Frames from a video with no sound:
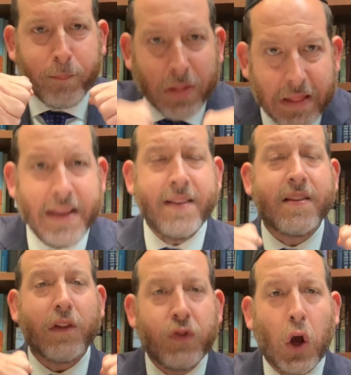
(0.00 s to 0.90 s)
Please
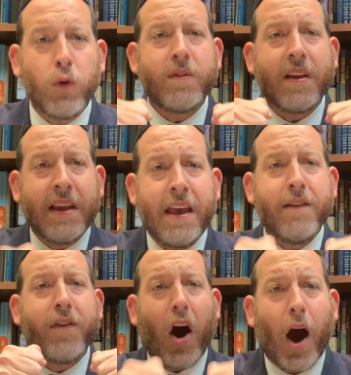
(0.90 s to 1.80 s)
don't
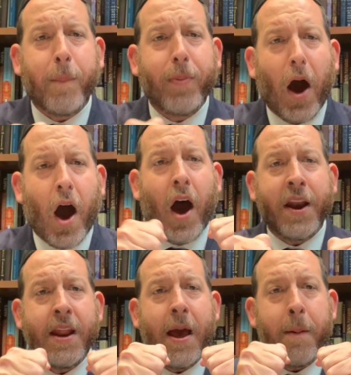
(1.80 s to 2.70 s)
give up
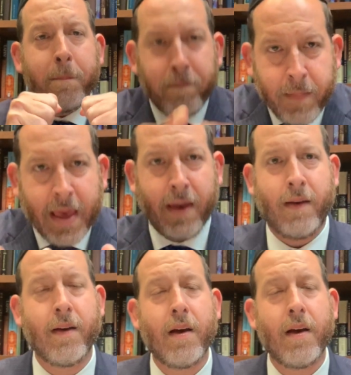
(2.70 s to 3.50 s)
on me.